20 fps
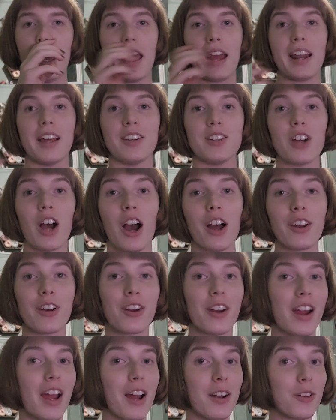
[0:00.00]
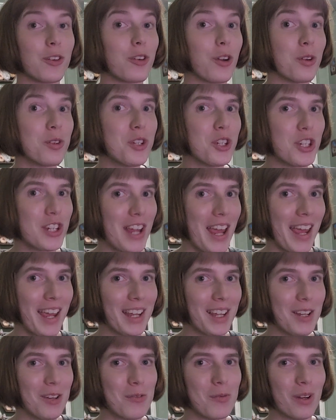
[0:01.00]
and I taught her how to
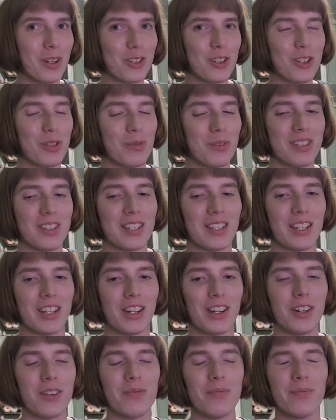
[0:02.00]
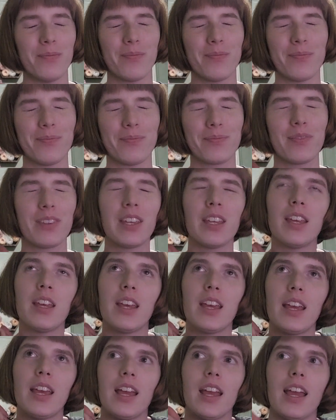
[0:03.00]
crochet while she was here.
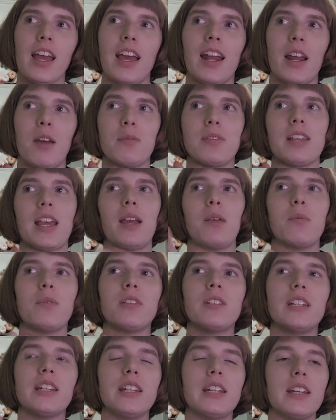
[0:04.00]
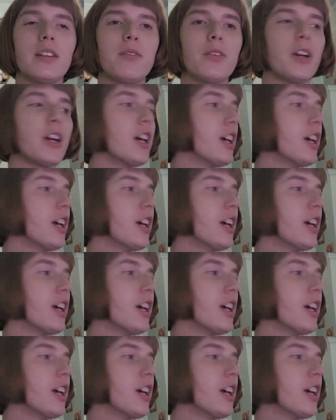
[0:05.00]
And I was able to give